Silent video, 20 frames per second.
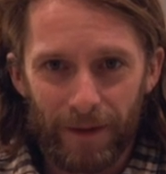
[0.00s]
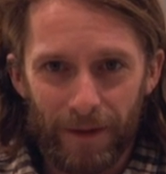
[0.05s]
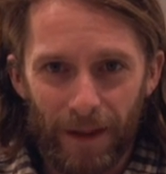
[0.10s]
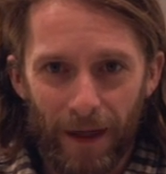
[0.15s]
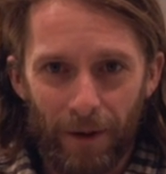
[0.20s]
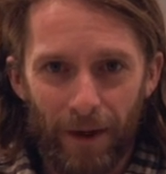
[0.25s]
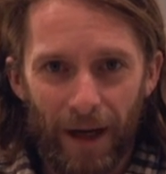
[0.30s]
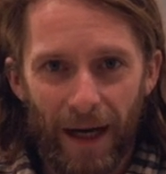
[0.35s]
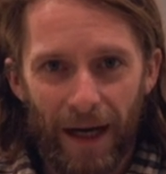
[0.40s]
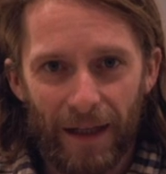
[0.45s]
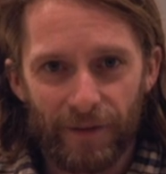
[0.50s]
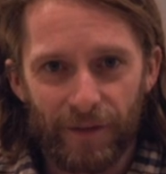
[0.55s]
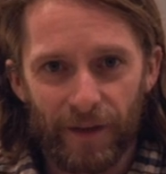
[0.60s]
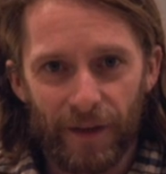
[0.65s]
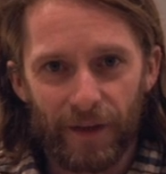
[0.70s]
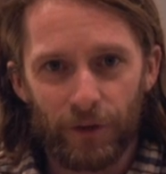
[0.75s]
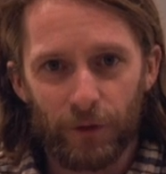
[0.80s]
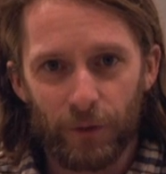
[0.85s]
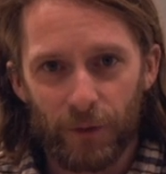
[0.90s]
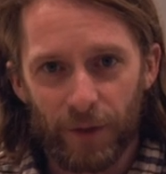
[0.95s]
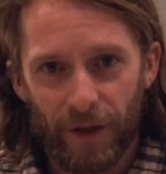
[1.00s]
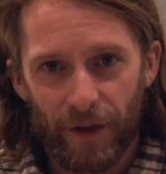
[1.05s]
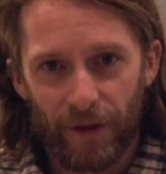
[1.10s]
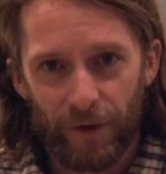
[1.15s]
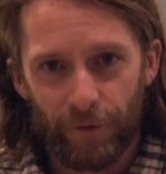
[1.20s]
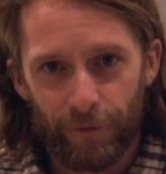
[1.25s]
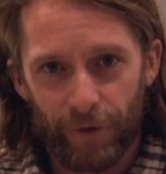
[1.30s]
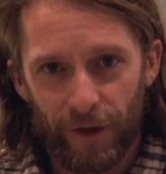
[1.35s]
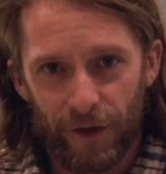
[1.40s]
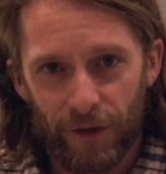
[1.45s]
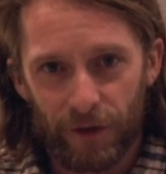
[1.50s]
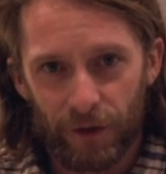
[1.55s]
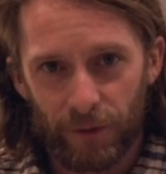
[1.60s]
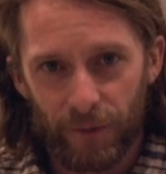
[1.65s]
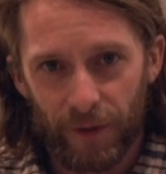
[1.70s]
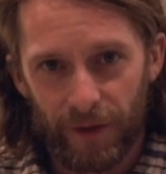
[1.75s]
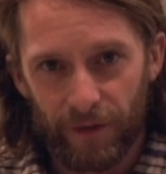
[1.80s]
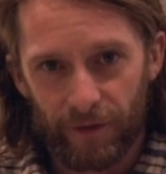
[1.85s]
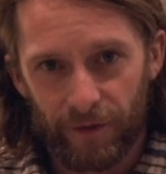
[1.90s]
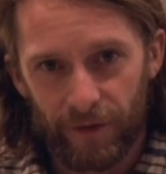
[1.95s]
Now it adds into another feature
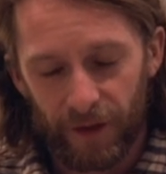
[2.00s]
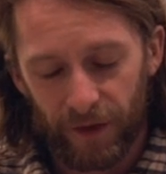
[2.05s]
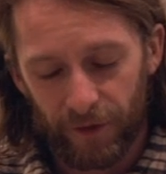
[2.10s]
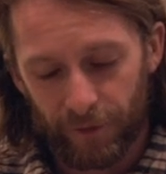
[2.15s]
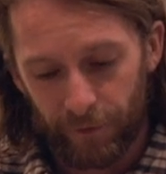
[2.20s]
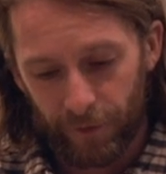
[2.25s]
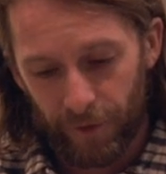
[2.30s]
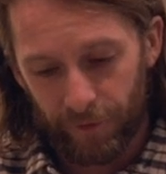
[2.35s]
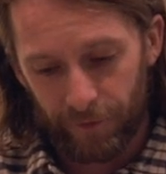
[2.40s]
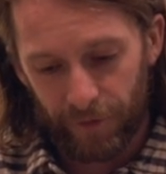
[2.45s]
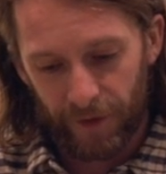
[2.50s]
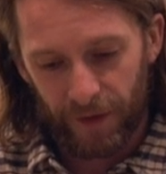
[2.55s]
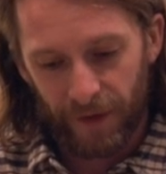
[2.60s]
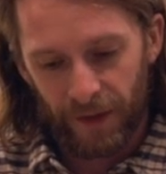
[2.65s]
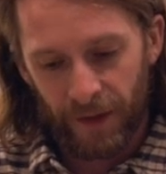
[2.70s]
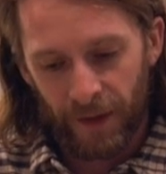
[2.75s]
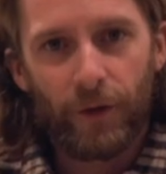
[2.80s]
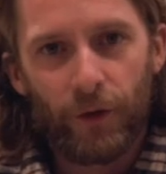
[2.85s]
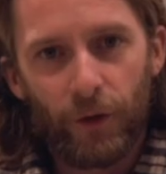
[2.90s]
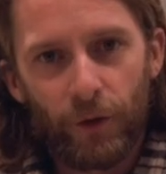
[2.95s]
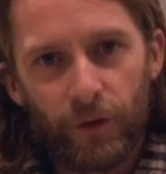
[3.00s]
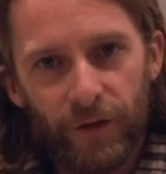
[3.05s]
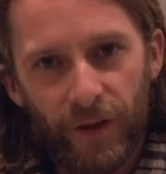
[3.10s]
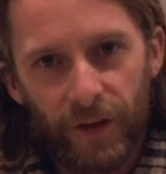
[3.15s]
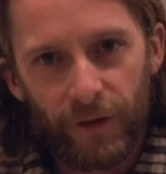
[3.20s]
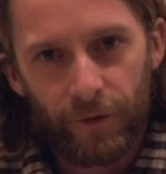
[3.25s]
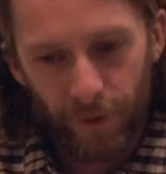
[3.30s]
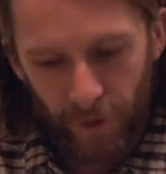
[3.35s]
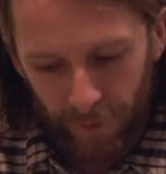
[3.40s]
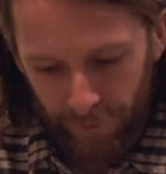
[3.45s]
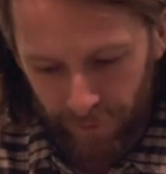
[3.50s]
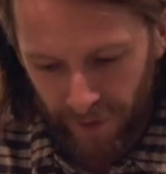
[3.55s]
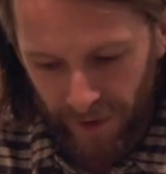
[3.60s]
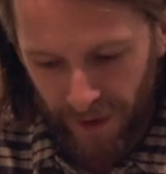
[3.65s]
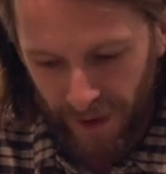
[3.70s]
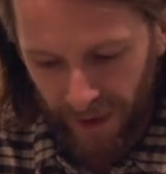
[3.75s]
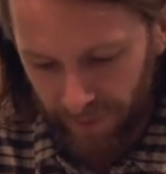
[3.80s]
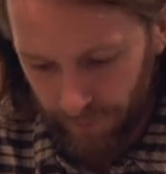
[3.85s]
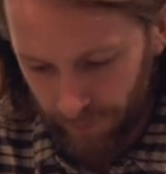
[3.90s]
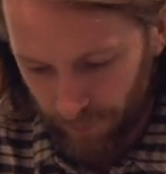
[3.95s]
with the 650. The new
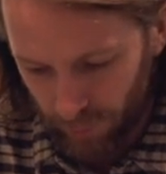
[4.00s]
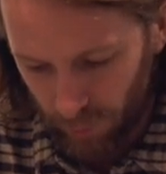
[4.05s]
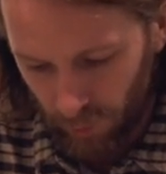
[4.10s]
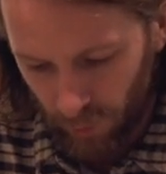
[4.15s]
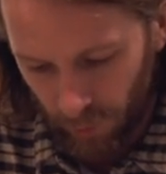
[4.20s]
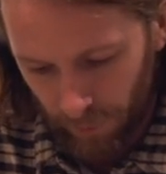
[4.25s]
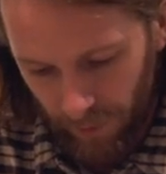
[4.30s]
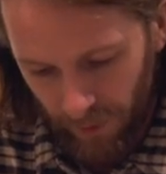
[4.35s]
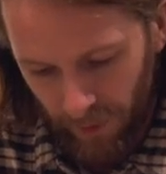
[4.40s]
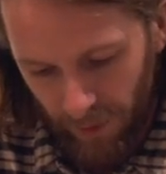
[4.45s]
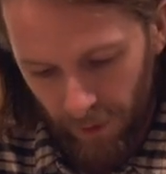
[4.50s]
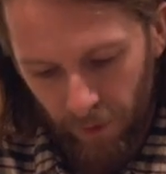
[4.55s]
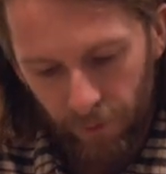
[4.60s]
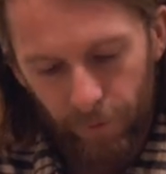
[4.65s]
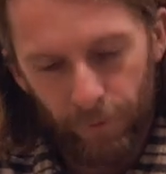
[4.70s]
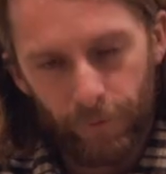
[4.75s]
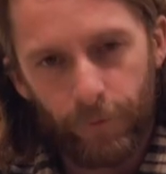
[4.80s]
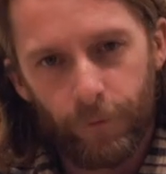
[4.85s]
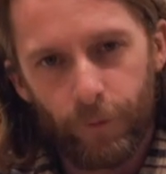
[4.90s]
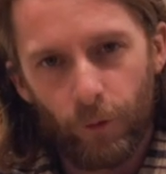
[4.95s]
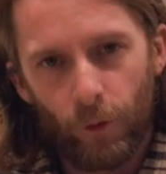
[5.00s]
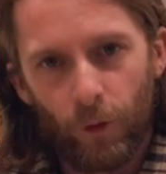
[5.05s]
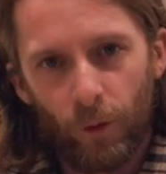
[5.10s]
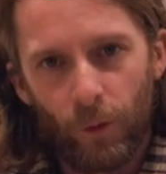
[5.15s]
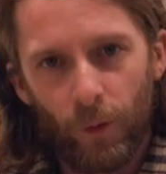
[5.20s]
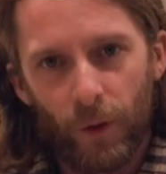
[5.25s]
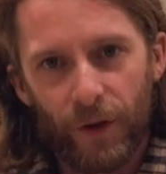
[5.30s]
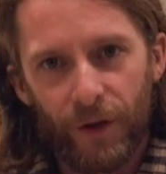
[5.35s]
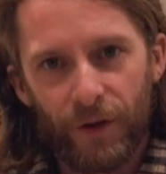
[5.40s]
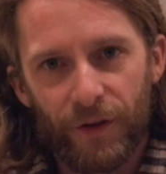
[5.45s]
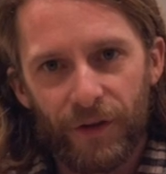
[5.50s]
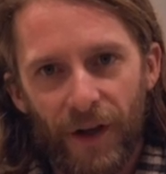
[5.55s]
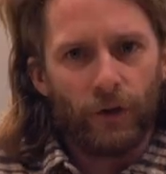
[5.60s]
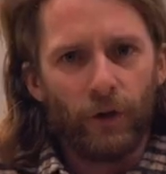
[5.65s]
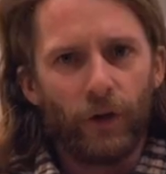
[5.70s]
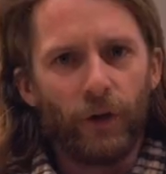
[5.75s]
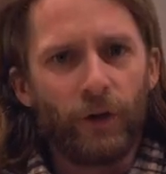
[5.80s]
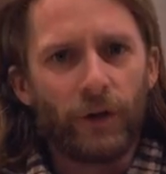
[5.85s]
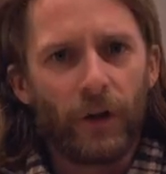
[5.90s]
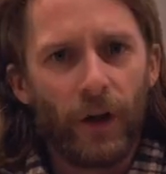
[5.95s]
650 has proper forward,
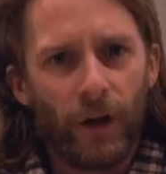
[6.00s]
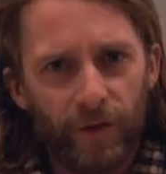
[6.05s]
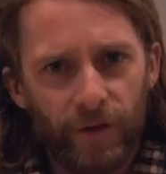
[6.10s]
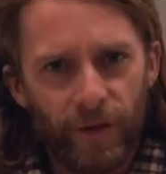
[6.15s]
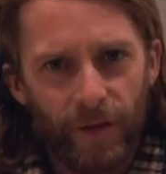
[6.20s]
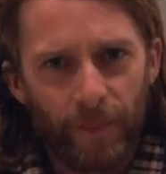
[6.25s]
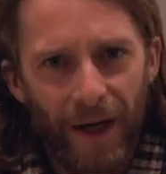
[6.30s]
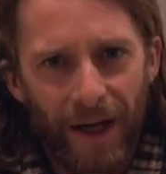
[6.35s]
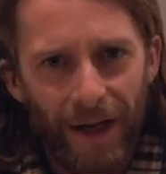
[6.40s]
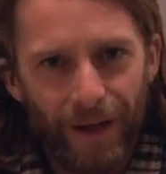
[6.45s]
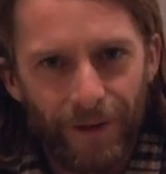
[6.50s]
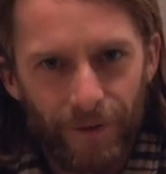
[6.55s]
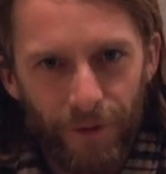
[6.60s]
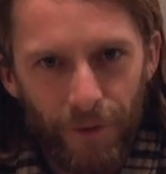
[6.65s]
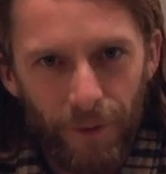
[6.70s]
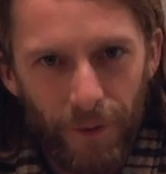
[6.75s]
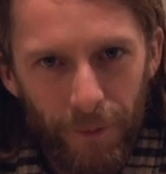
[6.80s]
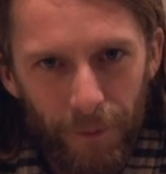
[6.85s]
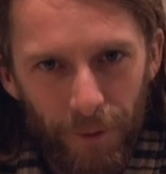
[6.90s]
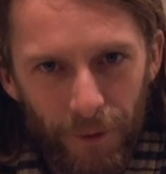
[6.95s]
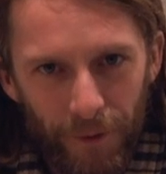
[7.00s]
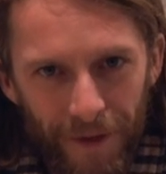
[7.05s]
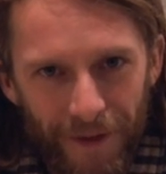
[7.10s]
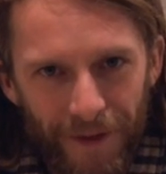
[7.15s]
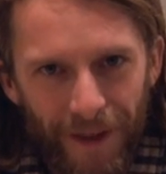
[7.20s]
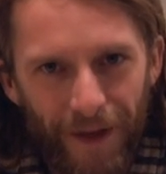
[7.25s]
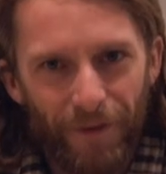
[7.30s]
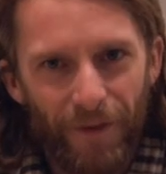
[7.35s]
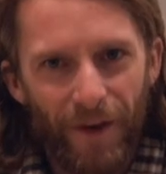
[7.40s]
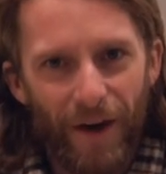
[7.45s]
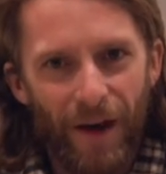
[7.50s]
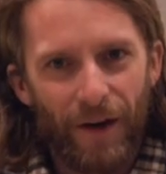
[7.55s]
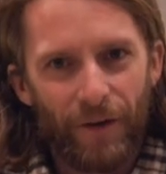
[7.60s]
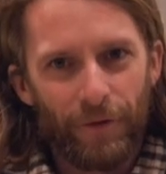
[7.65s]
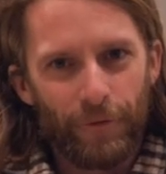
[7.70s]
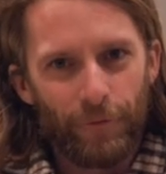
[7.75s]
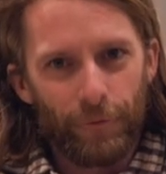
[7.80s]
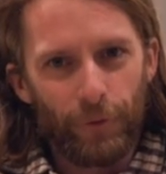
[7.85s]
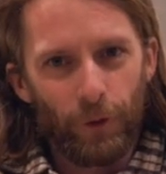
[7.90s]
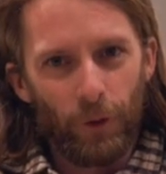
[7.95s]
oh, you can't see my hands, no, I'm doing it down
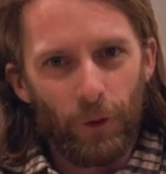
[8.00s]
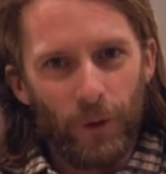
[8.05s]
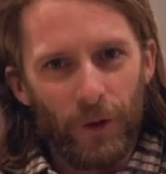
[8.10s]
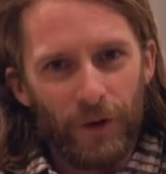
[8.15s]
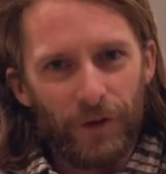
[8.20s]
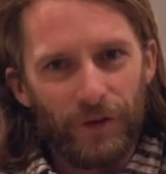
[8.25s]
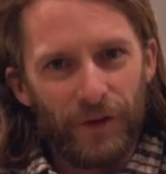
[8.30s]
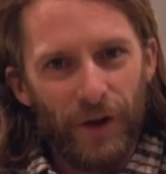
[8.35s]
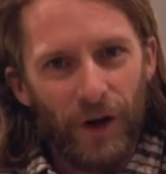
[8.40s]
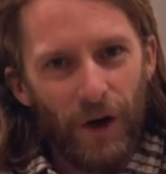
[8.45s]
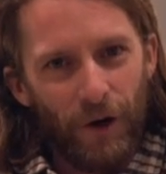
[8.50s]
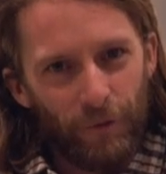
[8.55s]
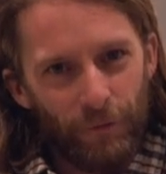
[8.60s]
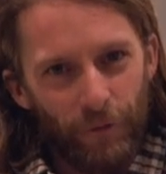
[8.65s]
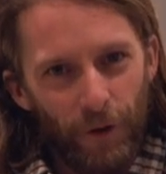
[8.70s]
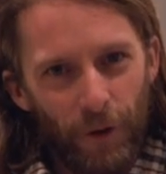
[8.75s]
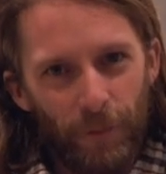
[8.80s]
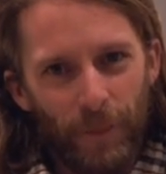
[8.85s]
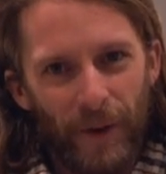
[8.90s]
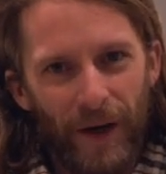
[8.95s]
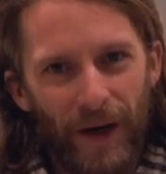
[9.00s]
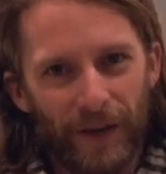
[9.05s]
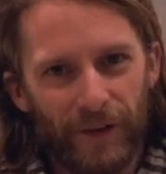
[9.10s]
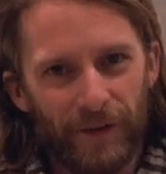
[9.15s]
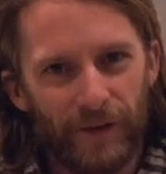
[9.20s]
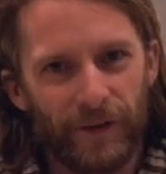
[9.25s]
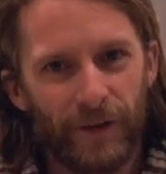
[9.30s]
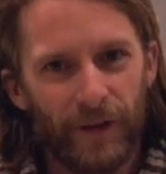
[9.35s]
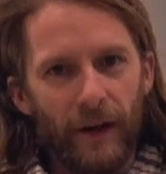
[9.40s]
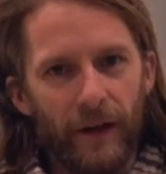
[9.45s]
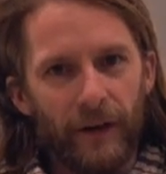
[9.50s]
there, forward style foot pegs.